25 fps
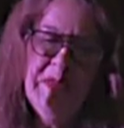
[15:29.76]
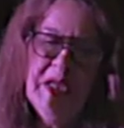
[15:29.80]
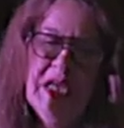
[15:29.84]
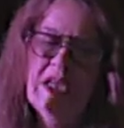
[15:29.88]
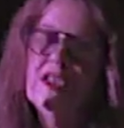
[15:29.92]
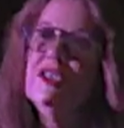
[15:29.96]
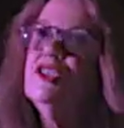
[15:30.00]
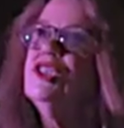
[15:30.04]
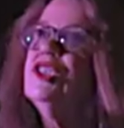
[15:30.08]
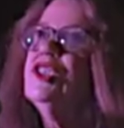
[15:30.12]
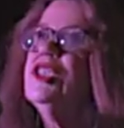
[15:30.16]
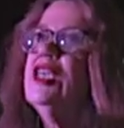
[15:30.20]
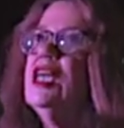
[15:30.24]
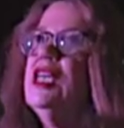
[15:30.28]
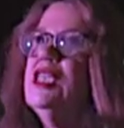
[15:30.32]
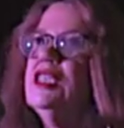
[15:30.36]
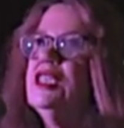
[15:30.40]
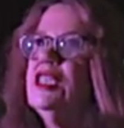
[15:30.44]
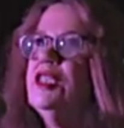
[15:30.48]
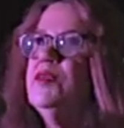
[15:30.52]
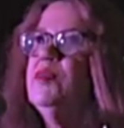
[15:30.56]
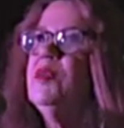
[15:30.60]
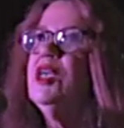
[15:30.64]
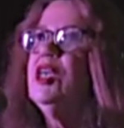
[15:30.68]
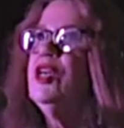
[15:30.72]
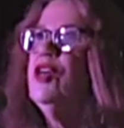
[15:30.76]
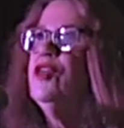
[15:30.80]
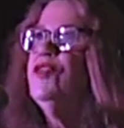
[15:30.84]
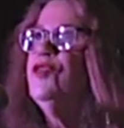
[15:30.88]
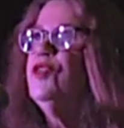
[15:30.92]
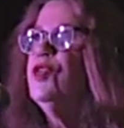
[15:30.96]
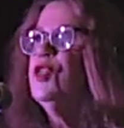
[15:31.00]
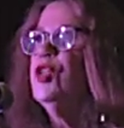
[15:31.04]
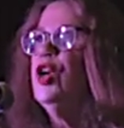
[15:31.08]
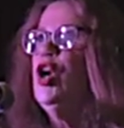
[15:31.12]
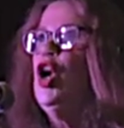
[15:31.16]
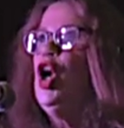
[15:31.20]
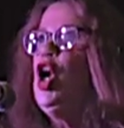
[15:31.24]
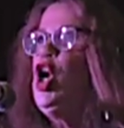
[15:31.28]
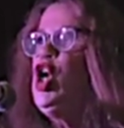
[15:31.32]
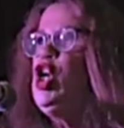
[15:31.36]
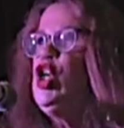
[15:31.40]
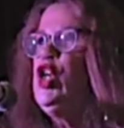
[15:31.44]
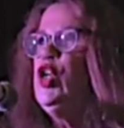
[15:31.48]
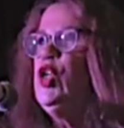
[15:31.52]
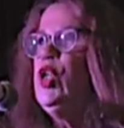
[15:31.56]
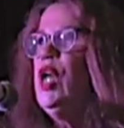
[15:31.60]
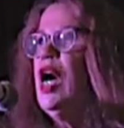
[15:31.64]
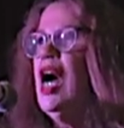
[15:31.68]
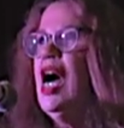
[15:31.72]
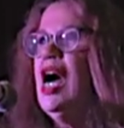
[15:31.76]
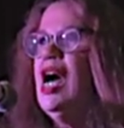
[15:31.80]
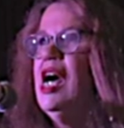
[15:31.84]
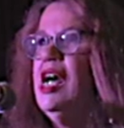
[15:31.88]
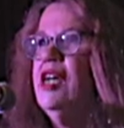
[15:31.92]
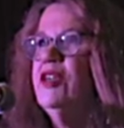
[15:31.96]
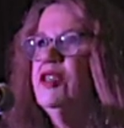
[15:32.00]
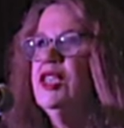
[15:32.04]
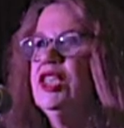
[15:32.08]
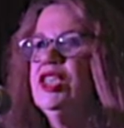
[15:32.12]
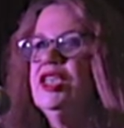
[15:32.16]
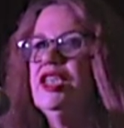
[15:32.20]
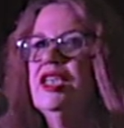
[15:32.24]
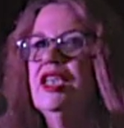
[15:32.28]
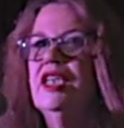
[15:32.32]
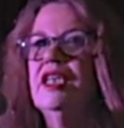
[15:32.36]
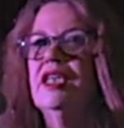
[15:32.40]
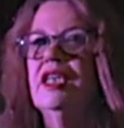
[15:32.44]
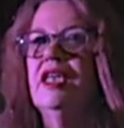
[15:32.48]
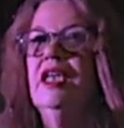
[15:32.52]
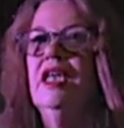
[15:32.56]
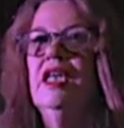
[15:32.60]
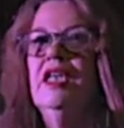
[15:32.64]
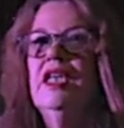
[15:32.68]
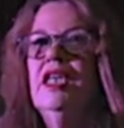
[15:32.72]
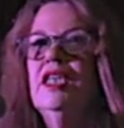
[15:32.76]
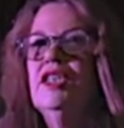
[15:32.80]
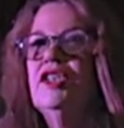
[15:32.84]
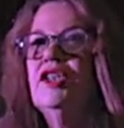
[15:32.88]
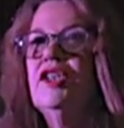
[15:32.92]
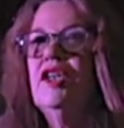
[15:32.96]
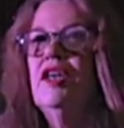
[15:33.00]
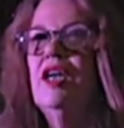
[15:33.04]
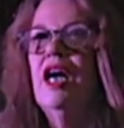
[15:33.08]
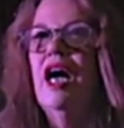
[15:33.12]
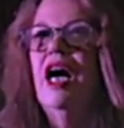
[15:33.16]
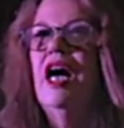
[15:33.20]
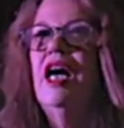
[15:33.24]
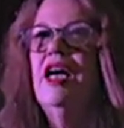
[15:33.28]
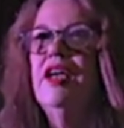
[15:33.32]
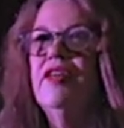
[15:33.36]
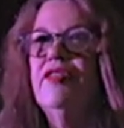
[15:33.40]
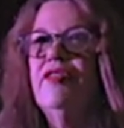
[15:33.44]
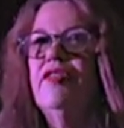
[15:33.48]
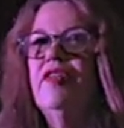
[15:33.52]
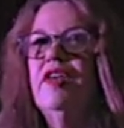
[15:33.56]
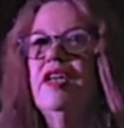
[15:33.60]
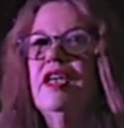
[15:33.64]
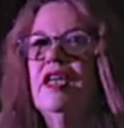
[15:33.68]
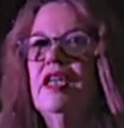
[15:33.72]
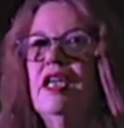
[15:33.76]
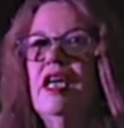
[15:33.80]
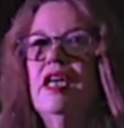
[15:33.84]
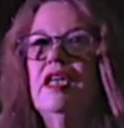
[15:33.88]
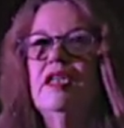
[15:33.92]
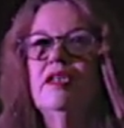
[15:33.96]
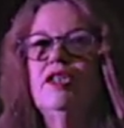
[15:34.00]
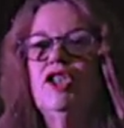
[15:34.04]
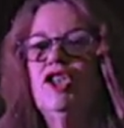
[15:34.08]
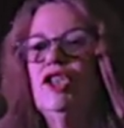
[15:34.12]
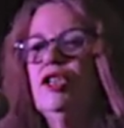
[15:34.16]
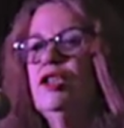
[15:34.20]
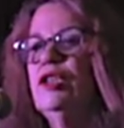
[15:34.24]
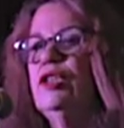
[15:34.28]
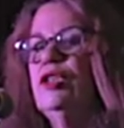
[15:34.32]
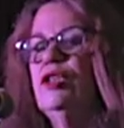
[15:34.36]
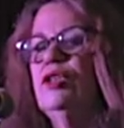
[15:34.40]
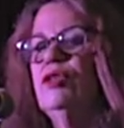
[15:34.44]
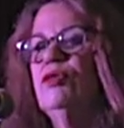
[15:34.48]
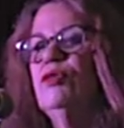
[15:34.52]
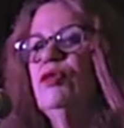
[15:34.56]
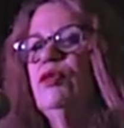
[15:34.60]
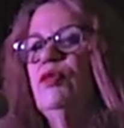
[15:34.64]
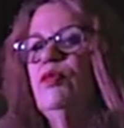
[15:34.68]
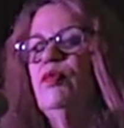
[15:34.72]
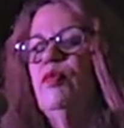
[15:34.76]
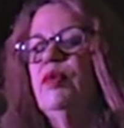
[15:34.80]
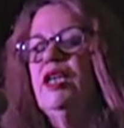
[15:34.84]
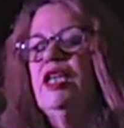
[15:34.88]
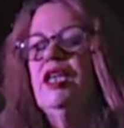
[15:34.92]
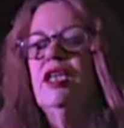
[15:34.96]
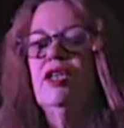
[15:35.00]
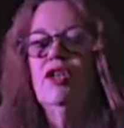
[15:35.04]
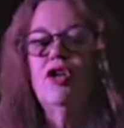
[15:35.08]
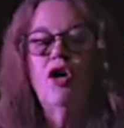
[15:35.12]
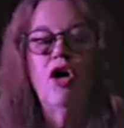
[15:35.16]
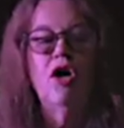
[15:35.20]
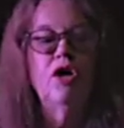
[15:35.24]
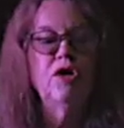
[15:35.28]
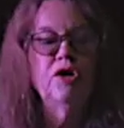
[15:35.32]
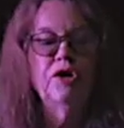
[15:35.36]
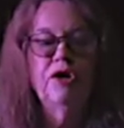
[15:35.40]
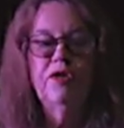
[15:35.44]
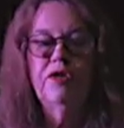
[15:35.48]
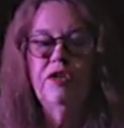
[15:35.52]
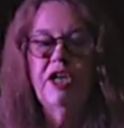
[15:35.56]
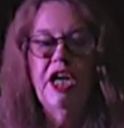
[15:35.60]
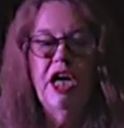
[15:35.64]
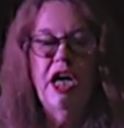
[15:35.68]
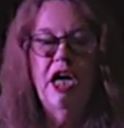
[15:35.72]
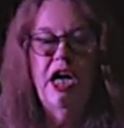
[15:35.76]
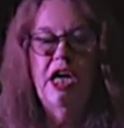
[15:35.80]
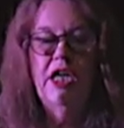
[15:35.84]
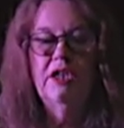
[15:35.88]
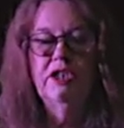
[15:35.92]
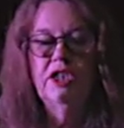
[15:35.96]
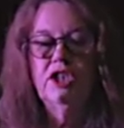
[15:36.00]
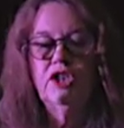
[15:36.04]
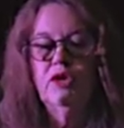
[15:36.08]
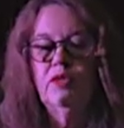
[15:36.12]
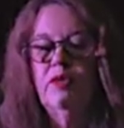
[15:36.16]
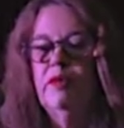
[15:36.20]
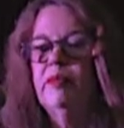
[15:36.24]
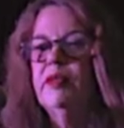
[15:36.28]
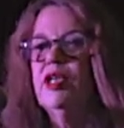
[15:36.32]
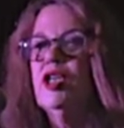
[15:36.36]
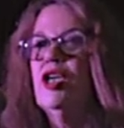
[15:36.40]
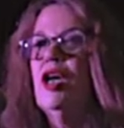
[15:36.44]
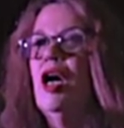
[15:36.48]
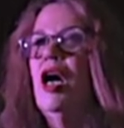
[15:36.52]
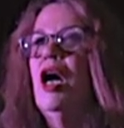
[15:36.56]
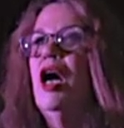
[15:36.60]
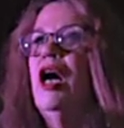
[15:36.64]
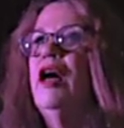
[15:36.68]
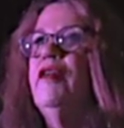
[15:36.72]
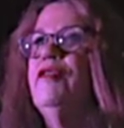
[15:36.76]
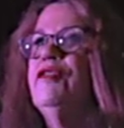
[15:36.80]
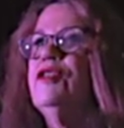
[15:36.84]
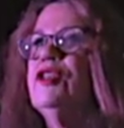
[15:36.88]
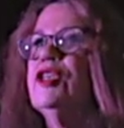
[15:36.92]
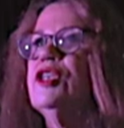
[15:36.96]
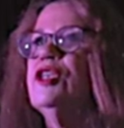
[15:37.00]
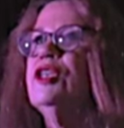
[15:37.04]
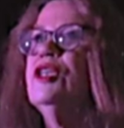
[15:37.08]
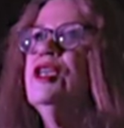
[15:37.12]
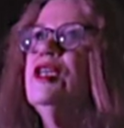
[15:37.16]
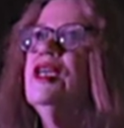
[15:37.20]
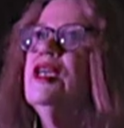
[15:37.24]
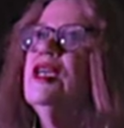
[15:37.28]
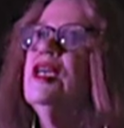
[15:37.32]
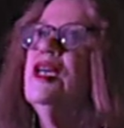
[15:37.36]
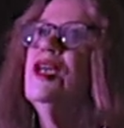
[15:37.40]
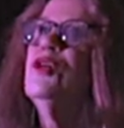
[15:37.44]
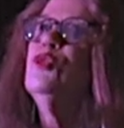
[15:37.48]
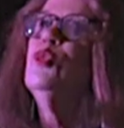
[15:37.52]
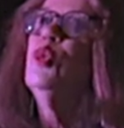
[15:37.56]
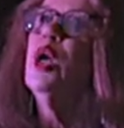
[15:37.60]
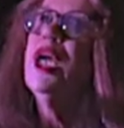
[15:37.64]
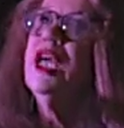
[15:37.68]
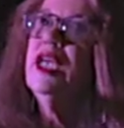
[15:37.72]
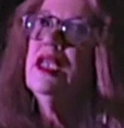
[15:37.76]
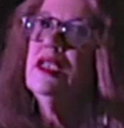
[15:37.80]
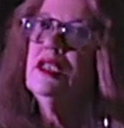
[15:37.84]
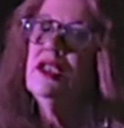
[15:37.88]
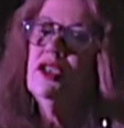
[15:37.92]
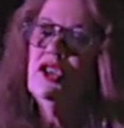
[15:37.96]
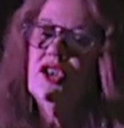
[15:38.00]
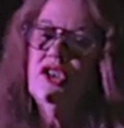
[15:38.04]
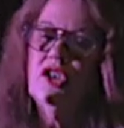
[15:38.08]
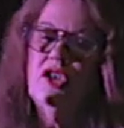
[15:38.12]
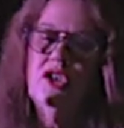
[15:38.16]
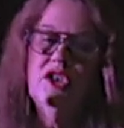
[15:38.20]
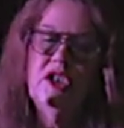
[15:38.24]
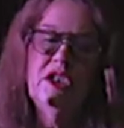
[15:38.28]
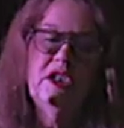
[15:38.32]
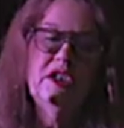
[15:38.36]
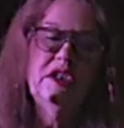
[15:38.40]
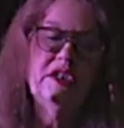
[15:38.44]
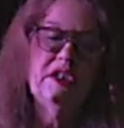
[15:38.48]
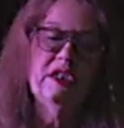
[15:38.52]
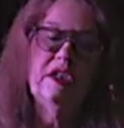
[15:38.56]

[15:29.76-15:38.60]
who started me off on the whole Irish thing. So I feel I should be an honorary Irish woman after Rain Songs